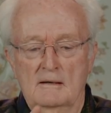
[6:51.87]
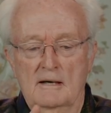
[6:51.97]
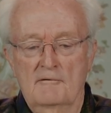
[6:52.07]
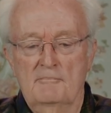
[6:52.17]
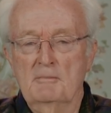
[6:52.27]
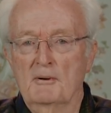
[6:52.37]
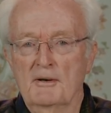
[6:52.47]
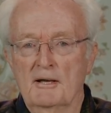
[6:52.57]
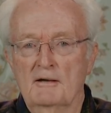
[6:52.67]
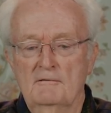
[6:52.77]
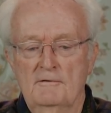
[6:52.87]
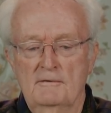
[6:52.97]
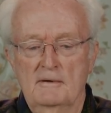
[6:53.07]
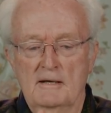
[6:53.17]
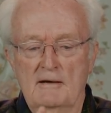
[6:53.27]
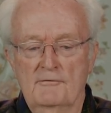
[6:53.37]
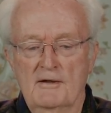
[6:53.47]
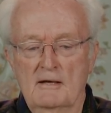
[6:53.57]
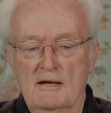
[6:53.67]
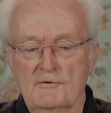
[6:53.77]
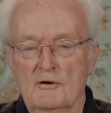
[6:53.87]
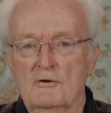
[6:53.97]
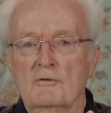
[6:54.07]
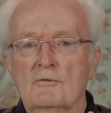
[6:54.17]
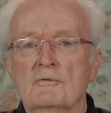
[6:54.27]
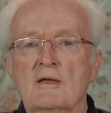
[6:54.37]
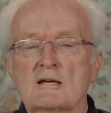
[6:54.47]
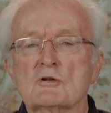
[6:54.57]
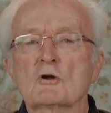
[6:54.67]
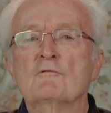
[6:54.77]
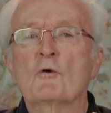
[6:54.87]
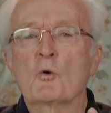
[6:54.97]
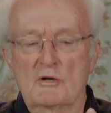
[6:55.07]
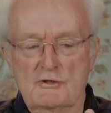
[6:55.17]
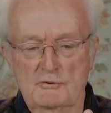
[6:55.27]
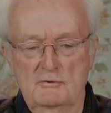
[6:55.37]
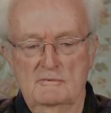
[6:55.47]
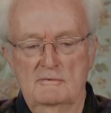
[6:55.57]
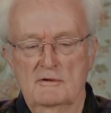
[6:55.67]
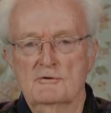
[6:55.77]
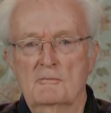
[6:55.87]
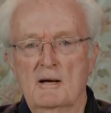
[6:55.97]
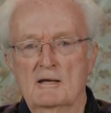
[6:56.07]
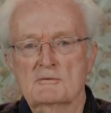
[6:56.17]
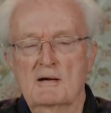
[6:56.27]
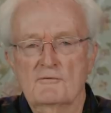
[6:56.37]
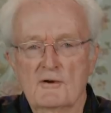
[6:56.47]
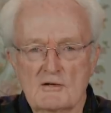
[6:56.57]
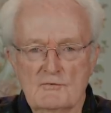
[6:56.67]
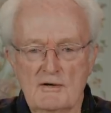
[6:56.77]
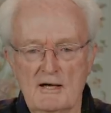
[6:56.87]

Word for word: gotta have people to love, and I have to look things to look forward to. That's my philosophy